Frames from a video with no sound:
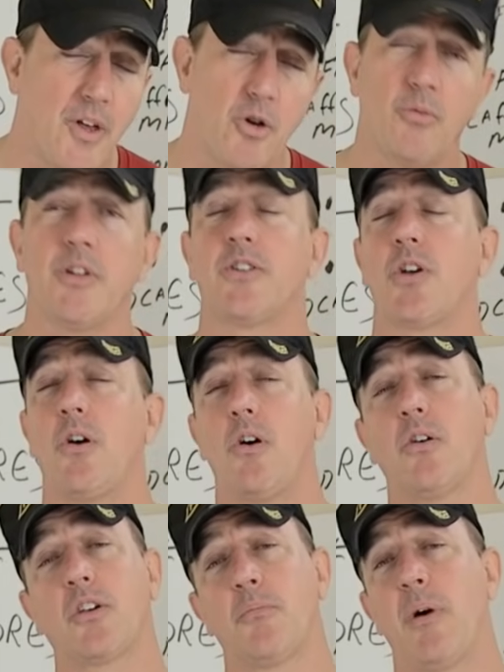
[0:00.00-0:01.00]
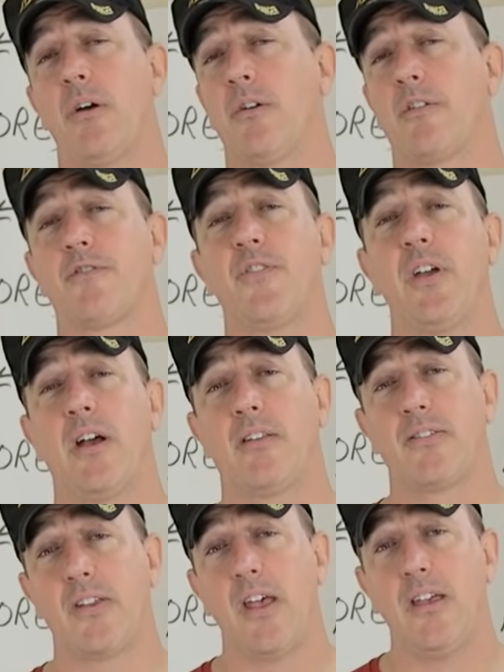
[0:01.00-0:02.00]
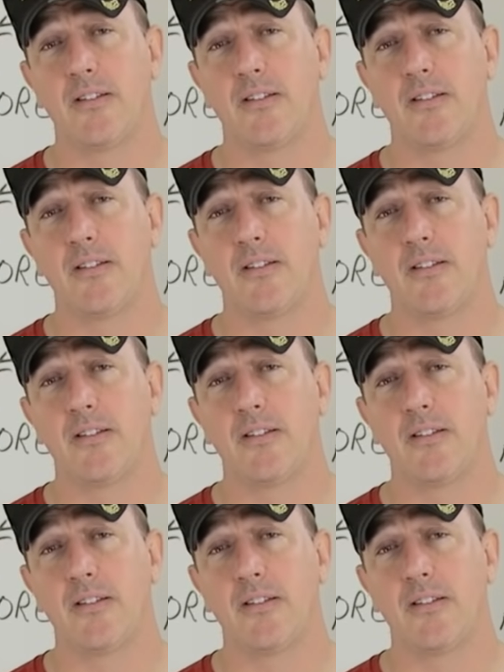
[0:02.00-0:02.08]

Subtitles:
don't really talk about your fiancé